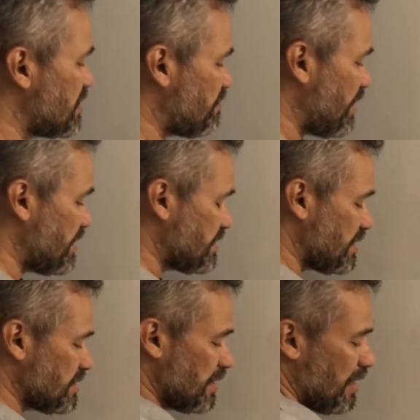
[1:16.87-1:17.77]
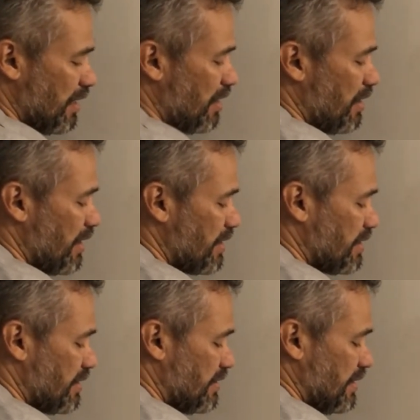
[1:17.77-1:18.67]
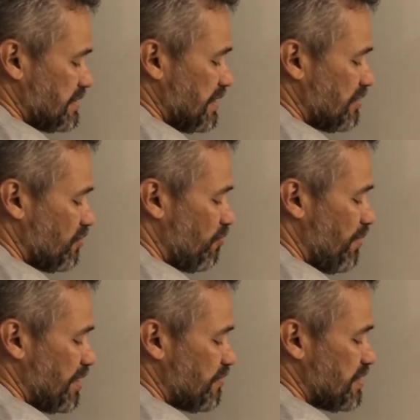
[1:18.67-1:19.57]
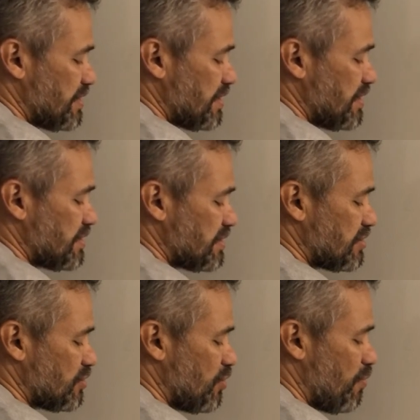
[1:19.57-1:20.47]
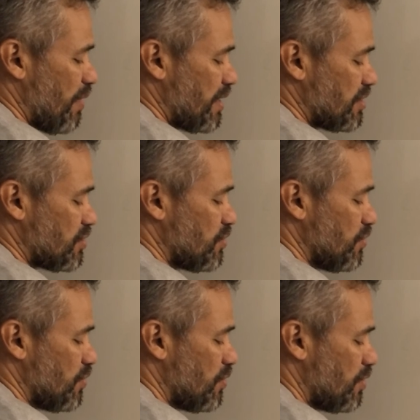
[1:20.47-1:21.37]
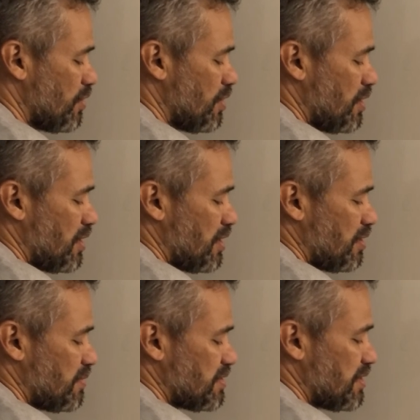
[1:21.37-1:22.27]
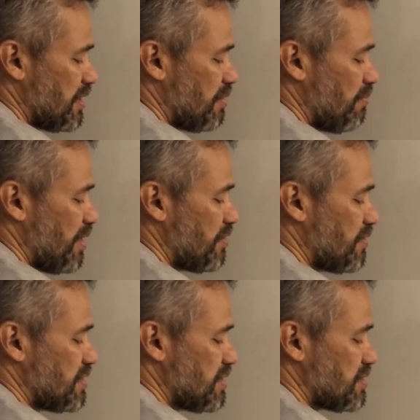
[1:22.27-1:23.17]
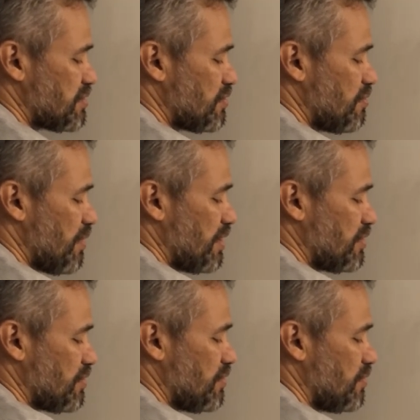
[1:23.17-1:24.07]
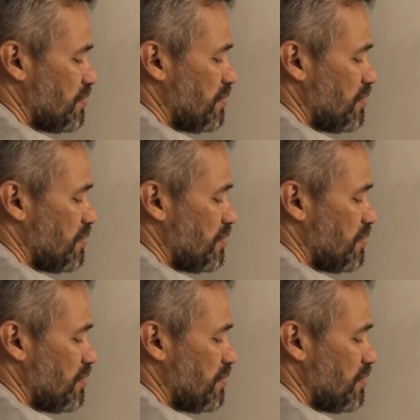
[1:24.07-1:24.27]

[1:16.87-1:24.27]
spaces are like the set of matrices 2 by 2. Say matrices 2 by 2.